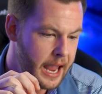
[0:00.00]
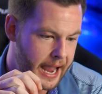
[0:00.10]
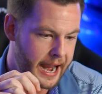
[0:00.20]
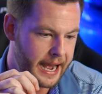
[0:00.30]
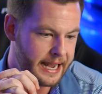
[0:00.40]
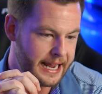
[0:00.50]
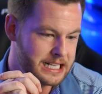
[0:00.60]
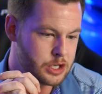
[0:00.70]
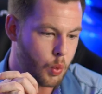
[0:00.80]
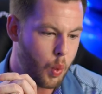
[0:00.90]
And
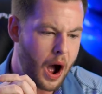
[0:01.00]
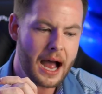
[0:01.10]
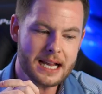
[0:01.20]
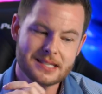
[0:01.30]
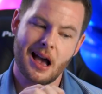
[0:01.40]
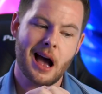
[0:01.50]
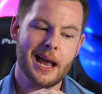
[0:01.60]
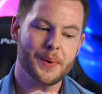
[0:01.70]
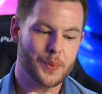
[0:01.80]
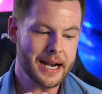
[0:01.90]
it's
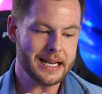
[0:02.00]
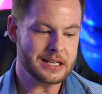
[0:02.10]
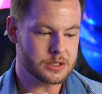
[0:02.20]
Wi-Fi ready.